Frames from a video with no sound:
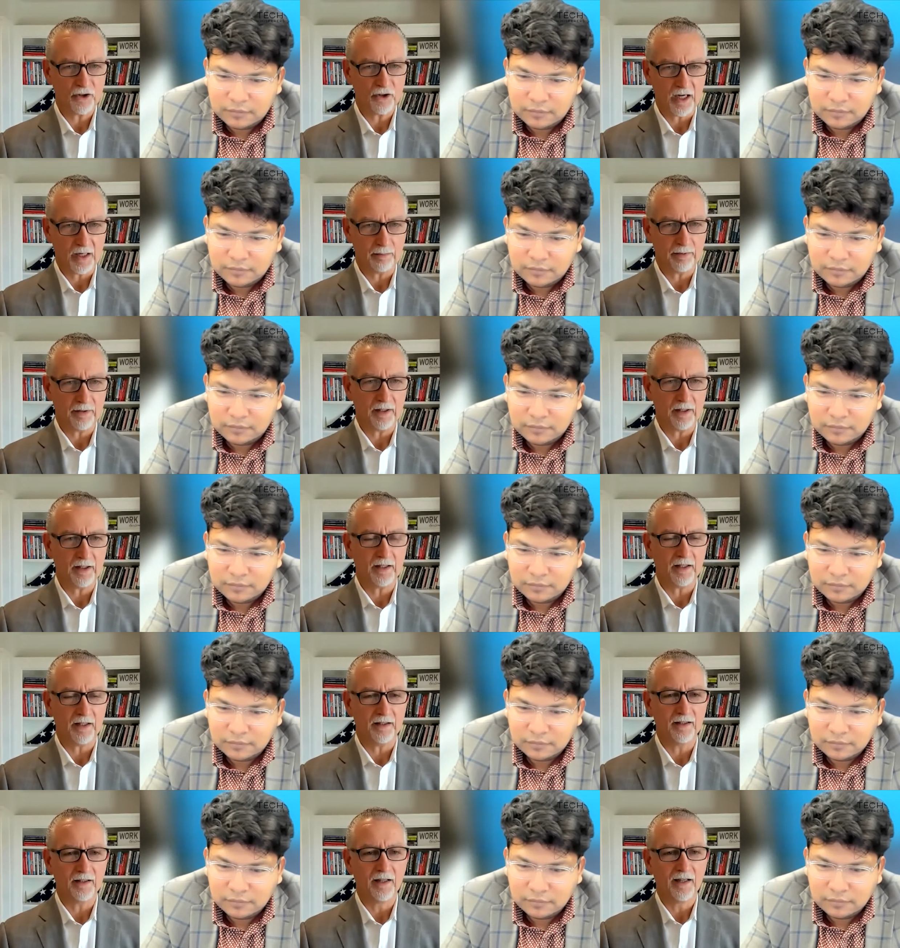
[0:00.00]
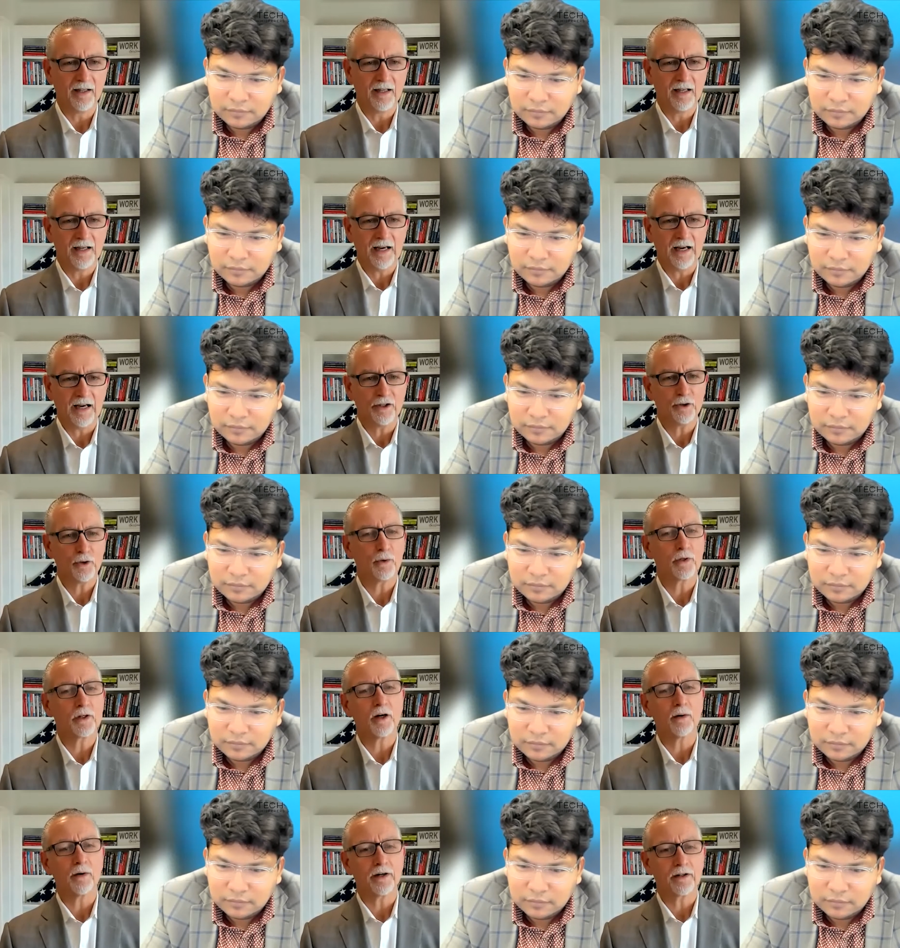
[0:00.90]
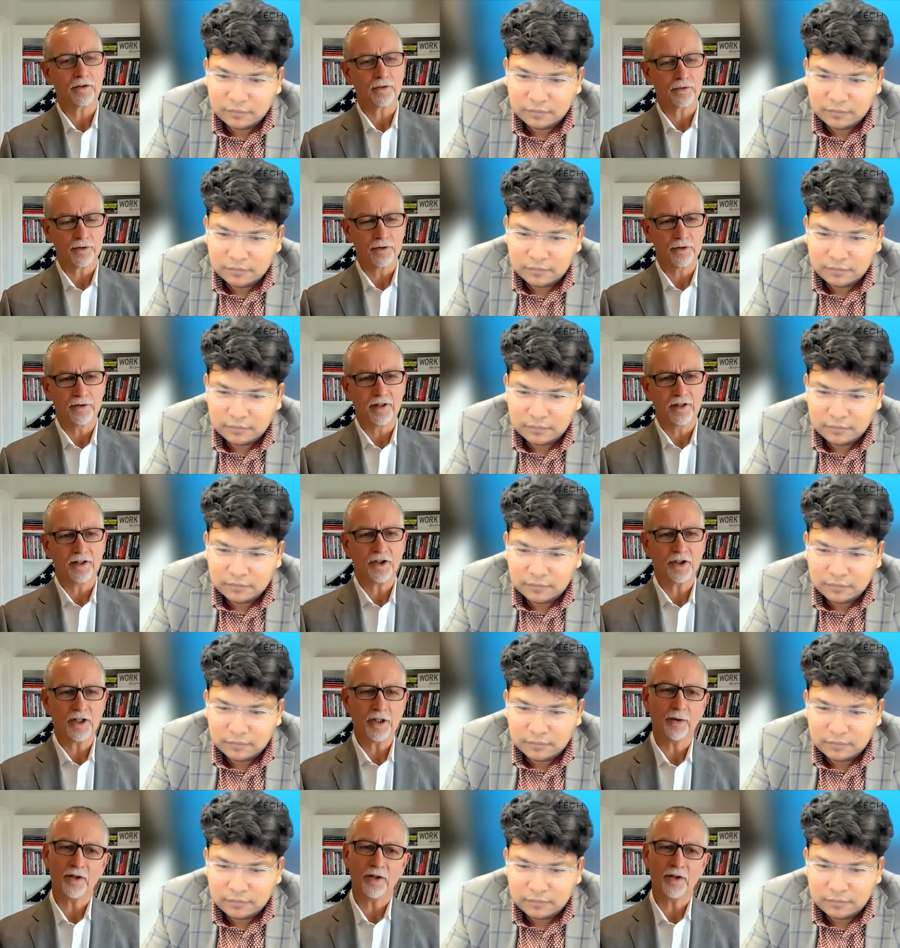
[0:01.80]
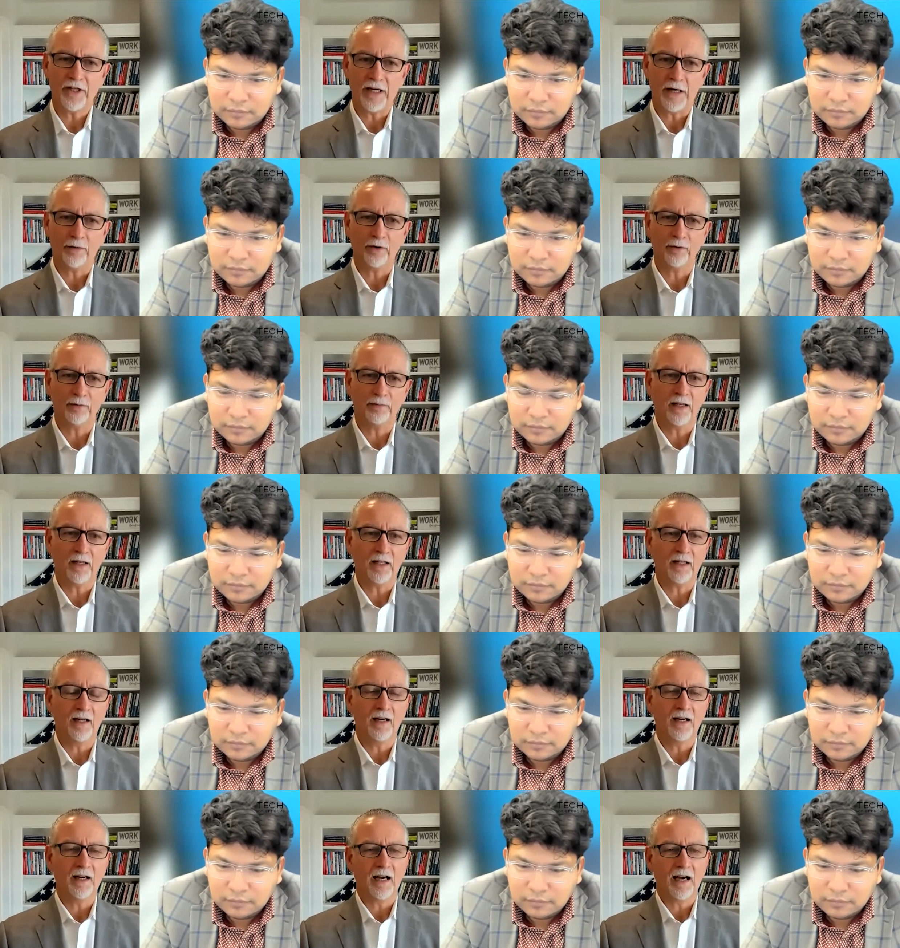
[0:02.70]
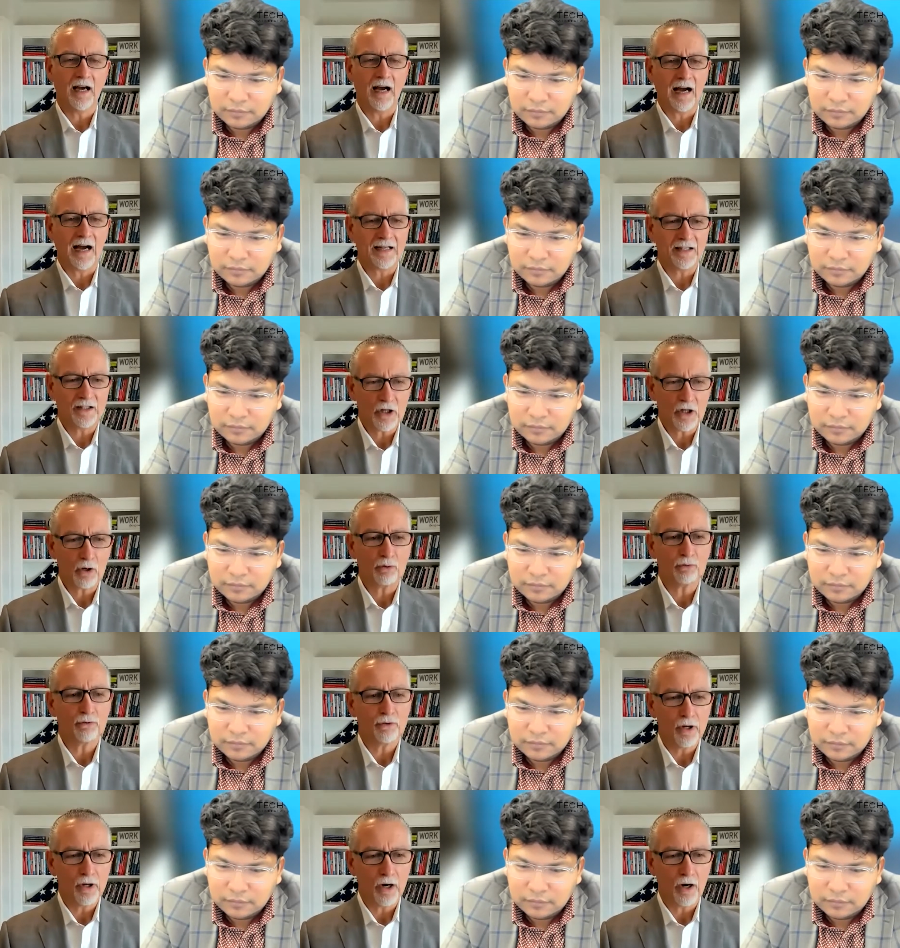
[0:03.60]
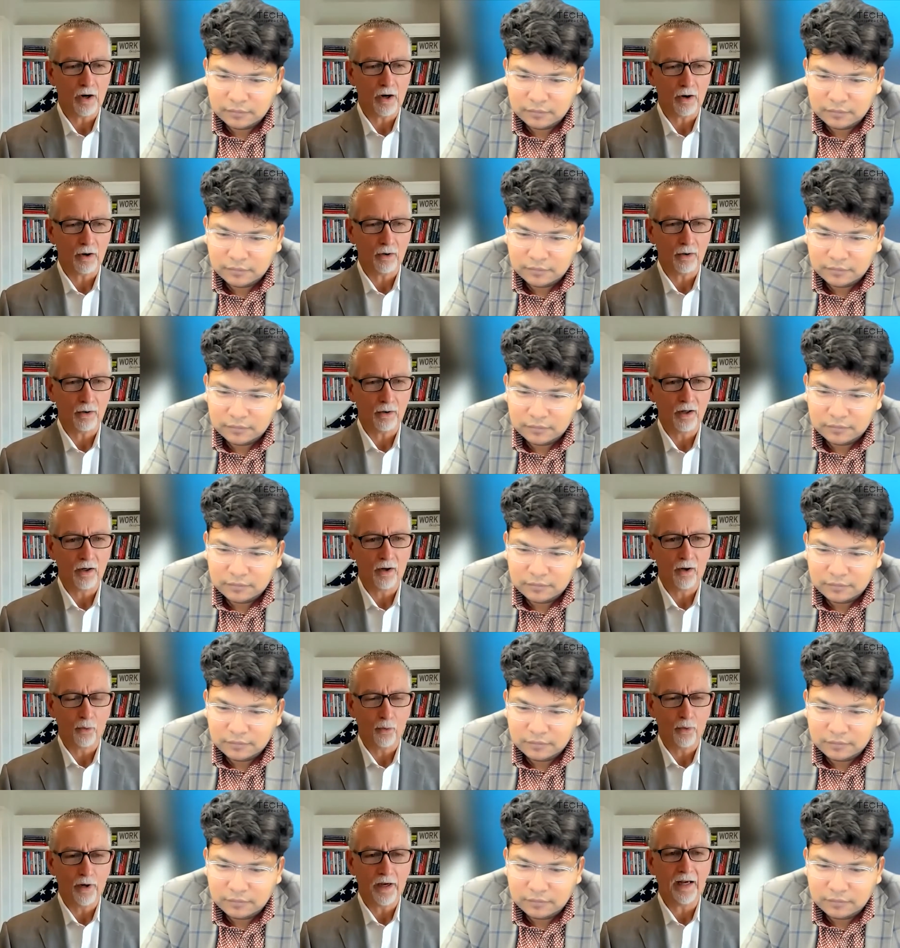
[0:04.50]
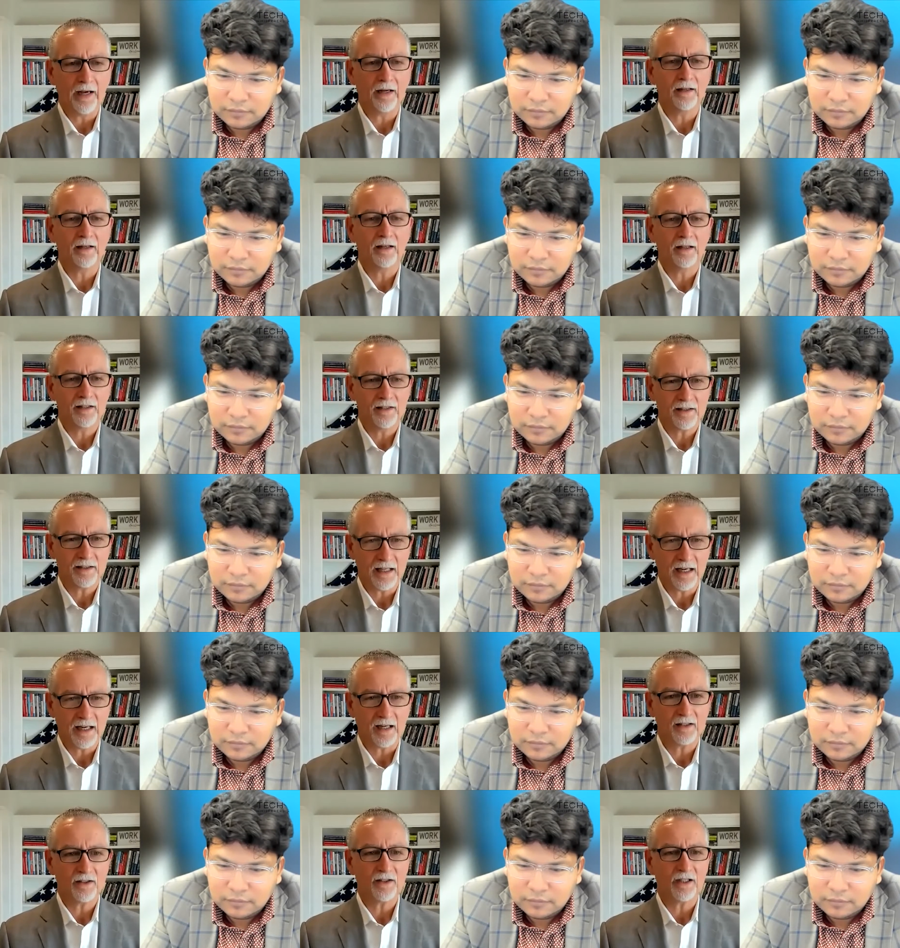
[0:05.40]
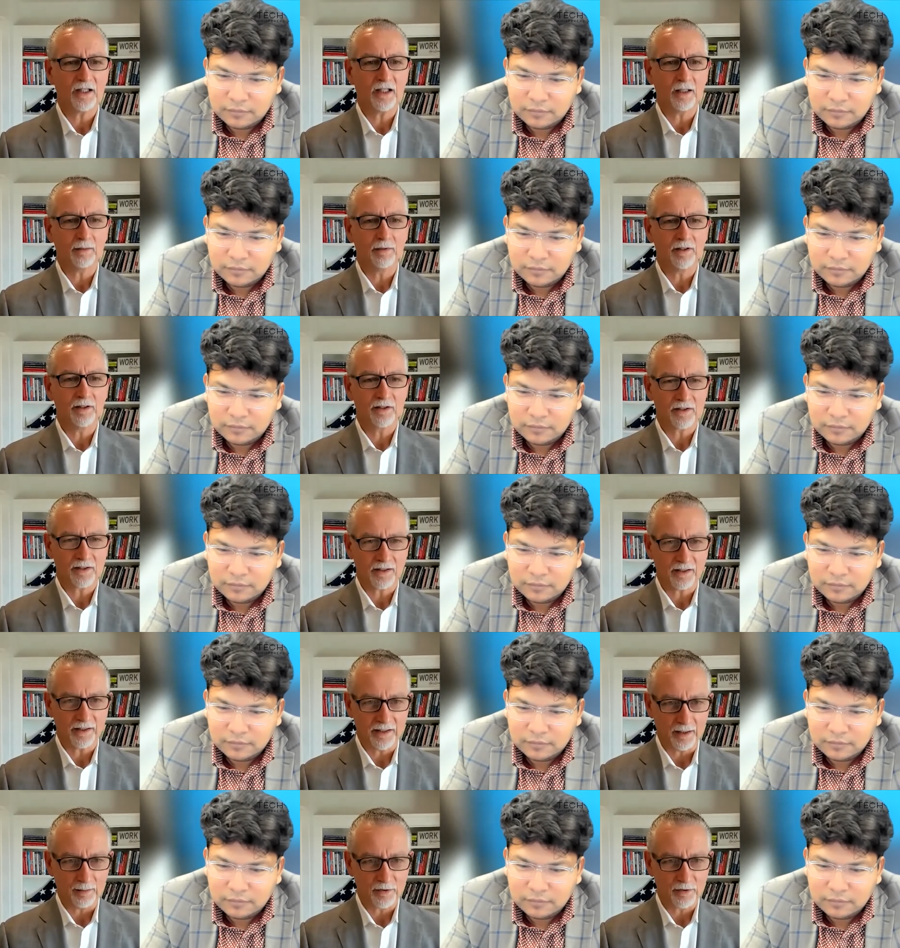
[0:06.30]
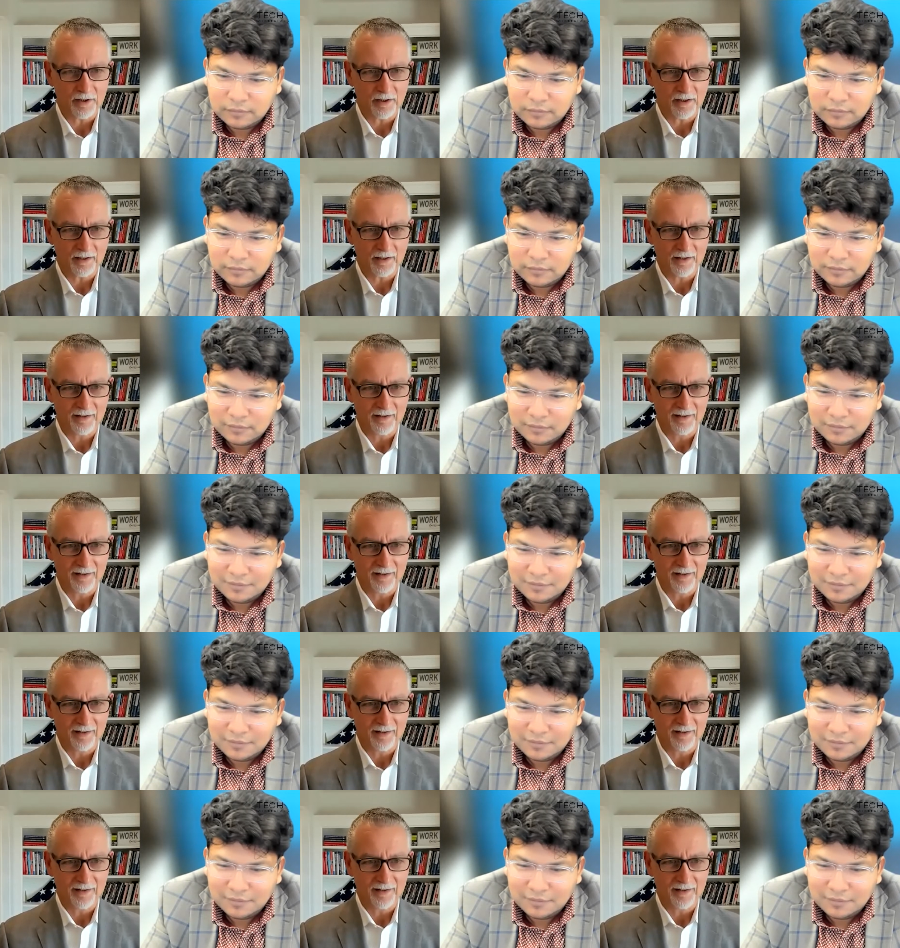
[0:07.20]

Speaker 1: shape it and as you were going through this she would share with me i don't know when sanjib sleeps